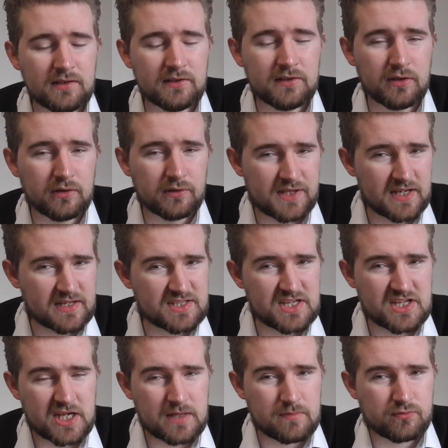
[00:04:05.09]
Little things
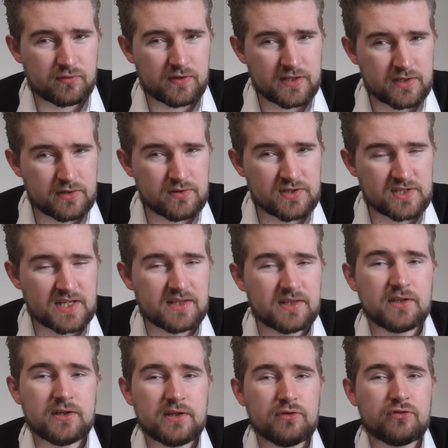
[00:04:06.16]
he keeps reusing,
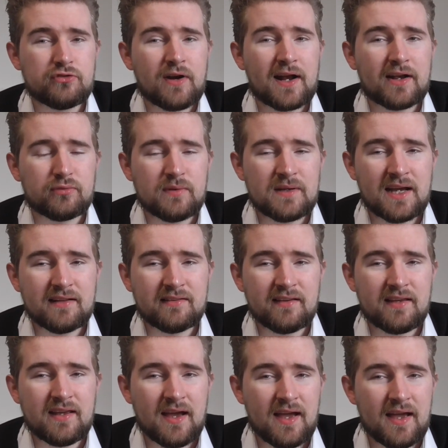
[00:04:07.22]
the new tracks we get
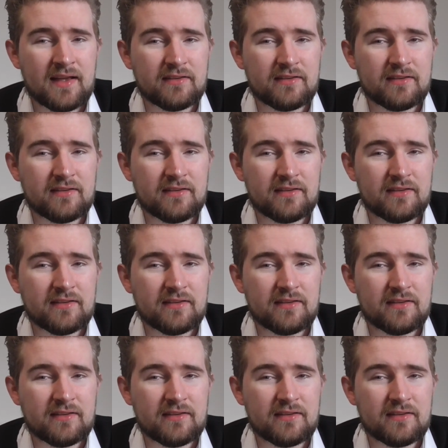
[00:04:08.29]
to hear,